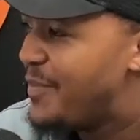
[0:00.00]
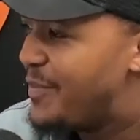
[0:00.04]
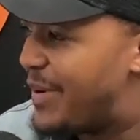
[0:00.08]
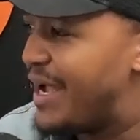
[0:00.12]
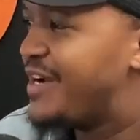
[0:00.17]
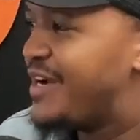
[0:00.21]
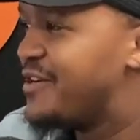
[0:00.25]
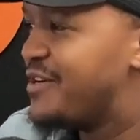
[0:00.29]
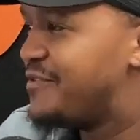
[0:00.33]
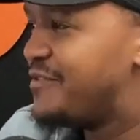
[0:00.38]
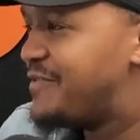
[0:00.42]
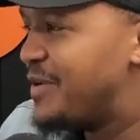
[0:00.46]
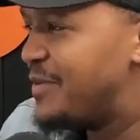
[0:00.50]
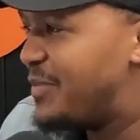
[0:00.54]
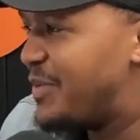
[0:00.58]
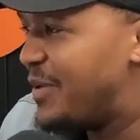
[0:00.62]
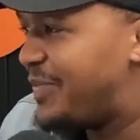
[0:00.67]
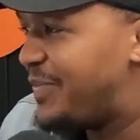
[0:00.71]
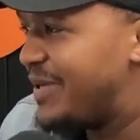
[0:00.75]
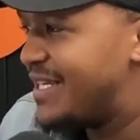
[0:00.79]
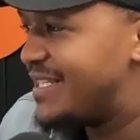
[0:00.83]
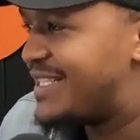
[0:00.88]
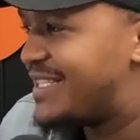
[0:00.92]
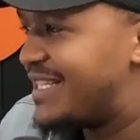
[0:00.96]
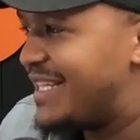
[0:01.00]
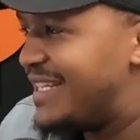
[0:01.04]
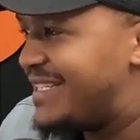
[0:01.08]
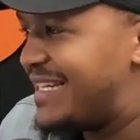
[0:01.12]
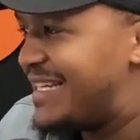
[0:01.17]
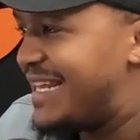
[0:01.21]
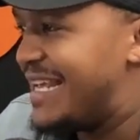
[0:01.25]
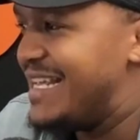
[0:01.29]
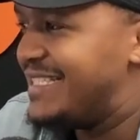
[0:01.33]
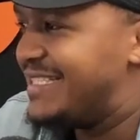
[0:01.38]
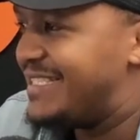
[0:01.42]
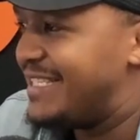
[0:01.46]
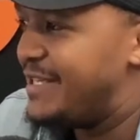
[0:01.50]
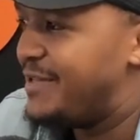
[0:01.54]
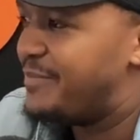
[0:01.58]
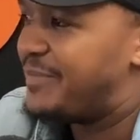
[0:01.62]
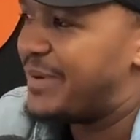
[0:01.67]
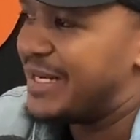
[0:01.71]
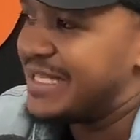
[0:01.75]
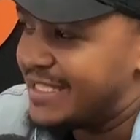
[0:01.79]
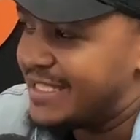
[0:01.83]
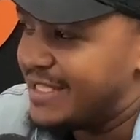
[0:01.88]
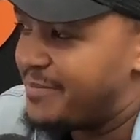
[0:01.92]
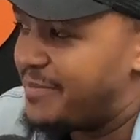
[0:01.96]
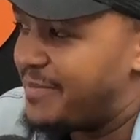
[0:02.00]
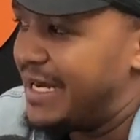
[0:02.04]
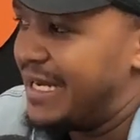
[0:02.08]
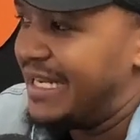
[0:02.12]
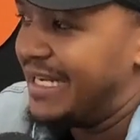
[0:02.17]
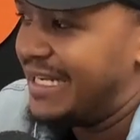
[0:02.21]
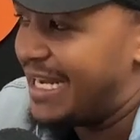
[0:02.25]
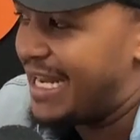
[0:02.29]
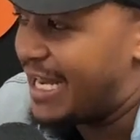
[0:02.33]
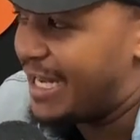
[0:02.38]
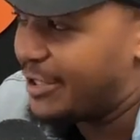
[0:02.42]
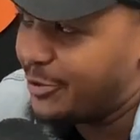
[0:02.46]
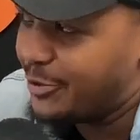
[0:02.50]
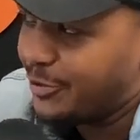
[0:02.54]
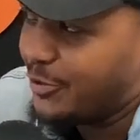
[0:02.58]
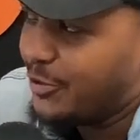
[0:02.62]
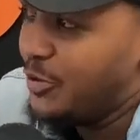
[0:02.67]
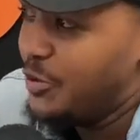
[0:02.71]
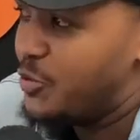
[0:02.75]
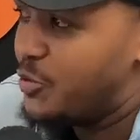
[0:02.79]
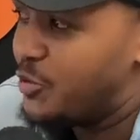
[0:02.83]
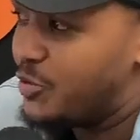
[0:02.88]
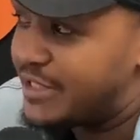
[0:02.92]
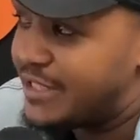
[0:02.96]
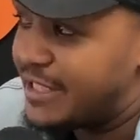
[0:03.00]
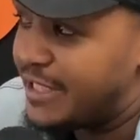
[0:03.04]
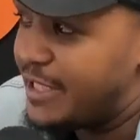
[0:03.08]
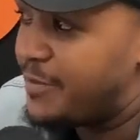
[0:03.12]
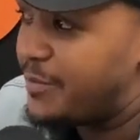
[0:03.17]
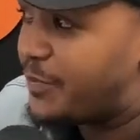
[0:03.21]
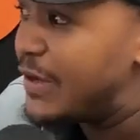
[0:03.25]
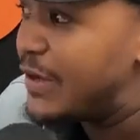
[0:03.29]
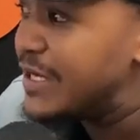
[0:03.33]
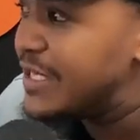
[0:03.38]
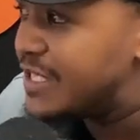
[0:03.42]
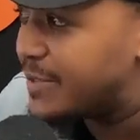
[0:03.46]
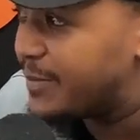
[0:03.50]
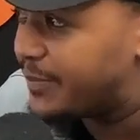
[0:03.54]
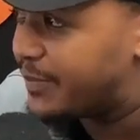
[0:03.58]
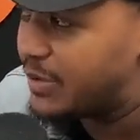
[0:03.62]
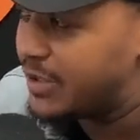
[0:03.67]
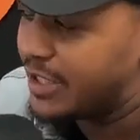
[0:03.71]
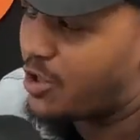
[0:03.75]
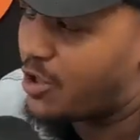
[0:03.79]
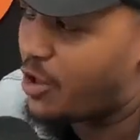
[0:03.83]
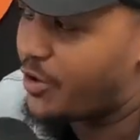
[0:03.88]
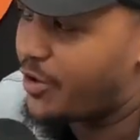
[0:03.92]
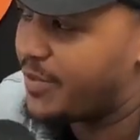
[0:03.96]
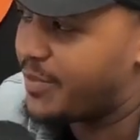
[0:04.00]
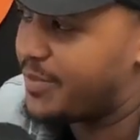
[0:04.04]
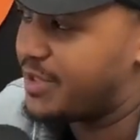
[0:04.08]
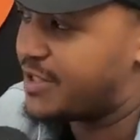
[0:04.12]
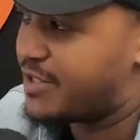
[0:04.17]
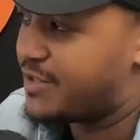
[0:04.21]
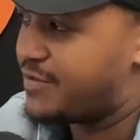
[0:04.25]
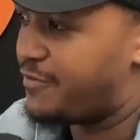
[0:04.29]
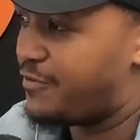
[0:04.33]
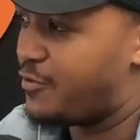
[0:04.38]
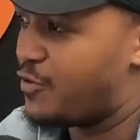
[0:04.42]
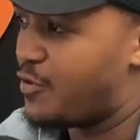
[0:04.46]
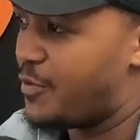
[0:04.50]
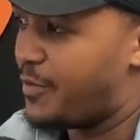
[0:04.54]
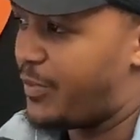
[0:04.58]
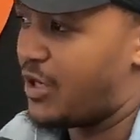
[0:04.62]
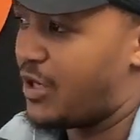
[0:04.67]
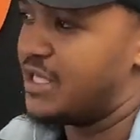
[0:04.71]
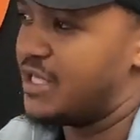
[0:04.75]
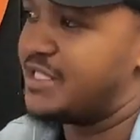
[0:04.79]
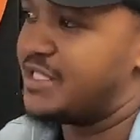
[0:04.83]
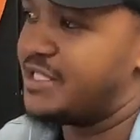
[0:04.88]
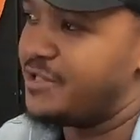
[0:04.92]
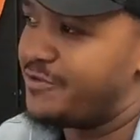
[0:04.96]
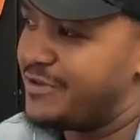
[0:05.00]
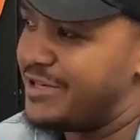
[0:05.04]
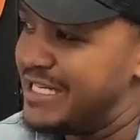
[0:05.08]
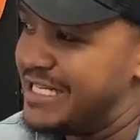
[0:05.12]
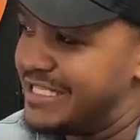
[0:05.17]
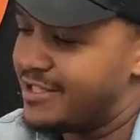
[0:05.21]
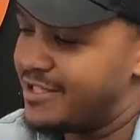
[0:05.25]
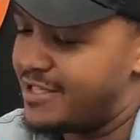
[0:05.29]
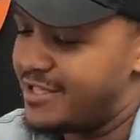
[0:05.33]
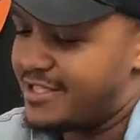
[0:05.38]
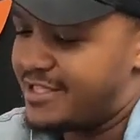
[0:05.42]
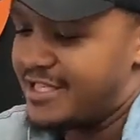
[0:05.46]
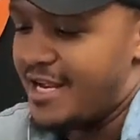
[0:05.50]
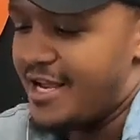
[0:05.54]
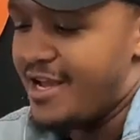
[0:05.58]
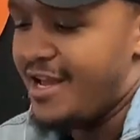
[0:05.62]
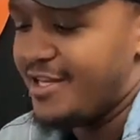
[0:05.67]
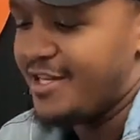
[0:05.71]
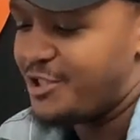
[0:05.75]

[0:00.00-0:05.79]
Bank of Namibia's Mbazima-Lando, who's the Principal Economist for Policy Research,